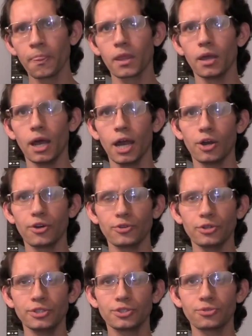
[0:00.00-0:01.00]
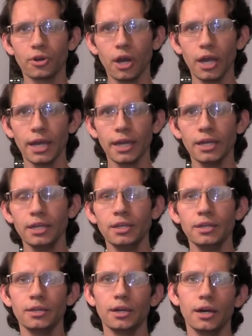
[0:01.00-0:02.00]
However, in trying
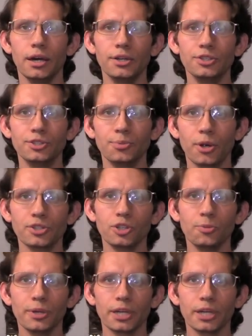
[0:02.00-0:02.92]
DiMarzio